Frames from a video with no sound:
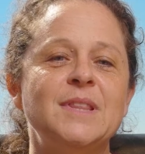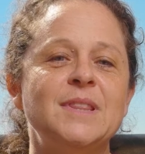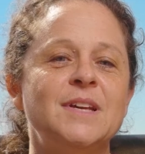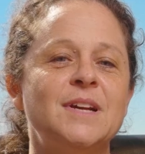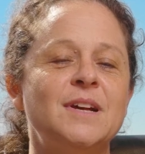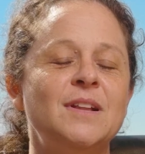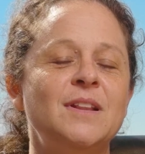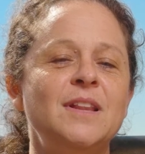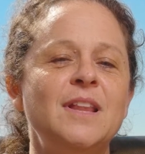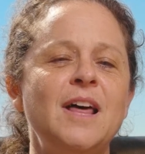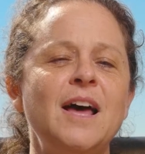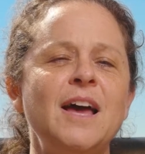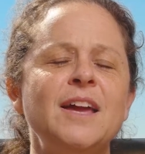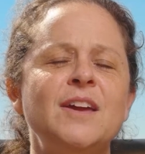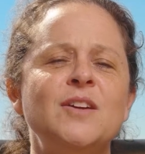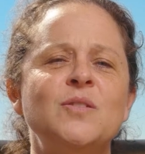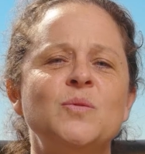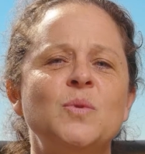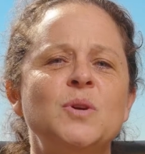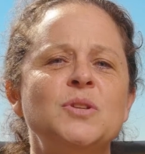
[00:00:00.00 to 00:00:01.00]
The
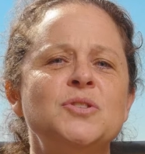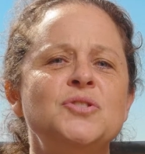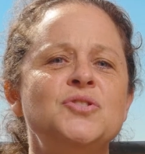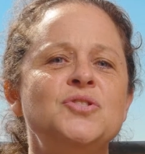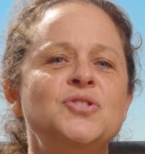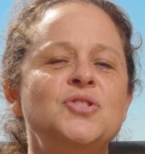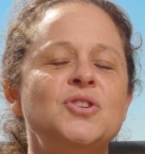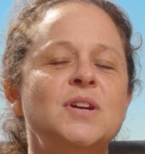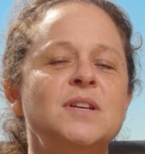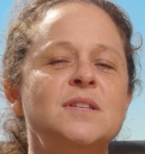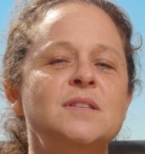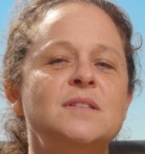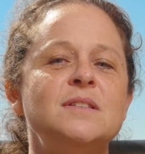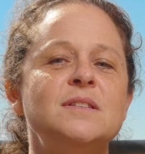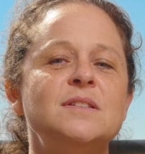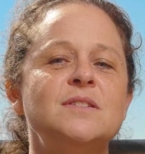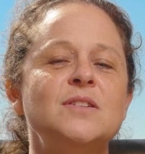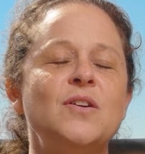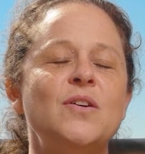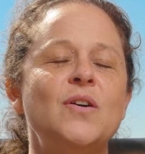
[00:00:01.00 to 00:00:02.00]
client was
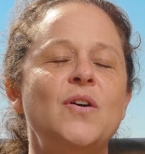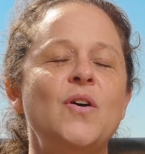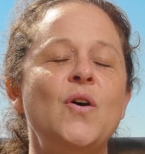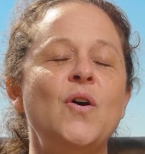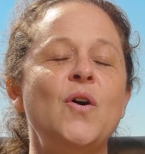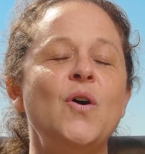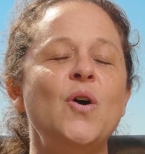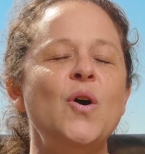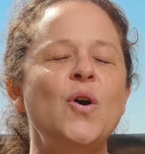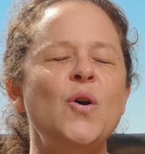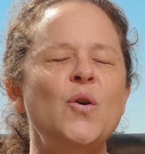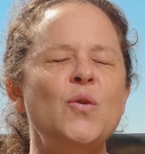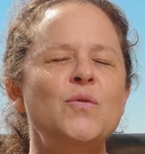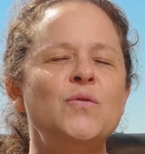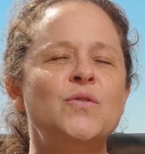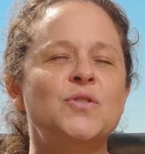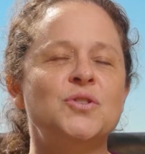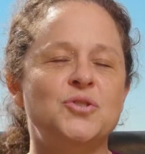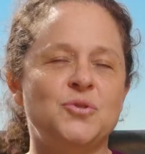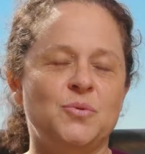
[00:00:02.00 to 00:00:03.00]
just
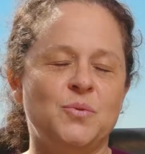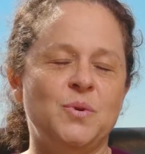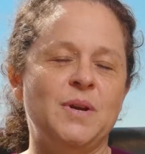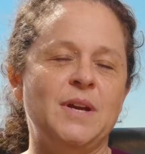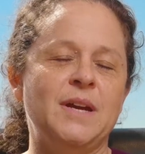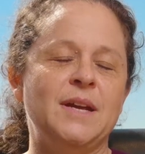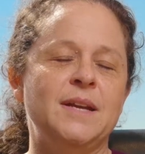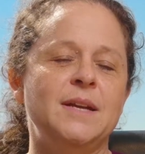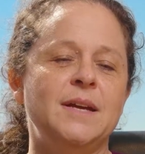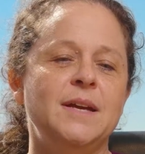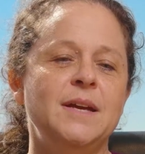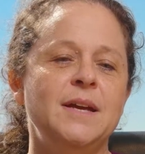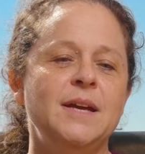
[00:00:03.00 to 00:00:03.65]
overjoyed.